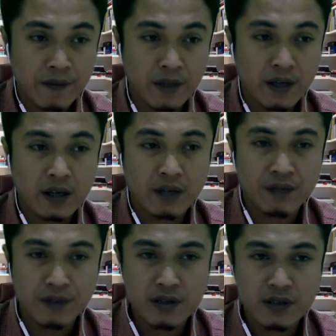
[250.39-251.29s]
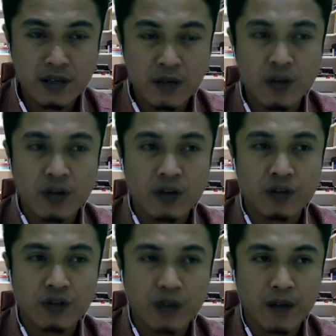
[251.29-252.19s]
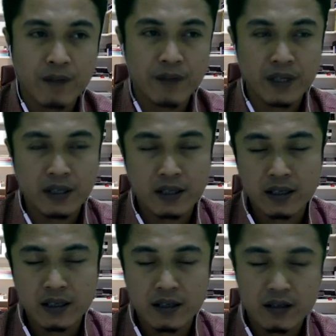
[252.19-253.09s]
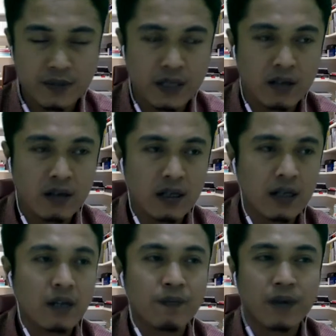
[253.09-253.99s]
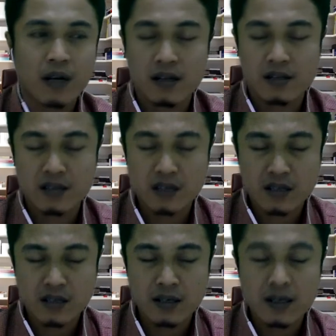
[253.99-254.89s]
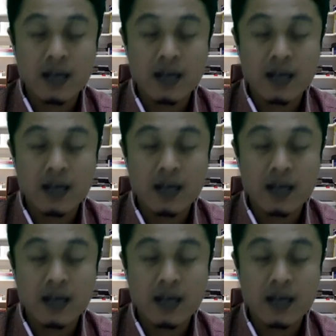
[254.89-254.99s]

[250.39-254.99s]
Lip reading: Yeah, the first day we are going to have the keynote speaker and then the parallel session.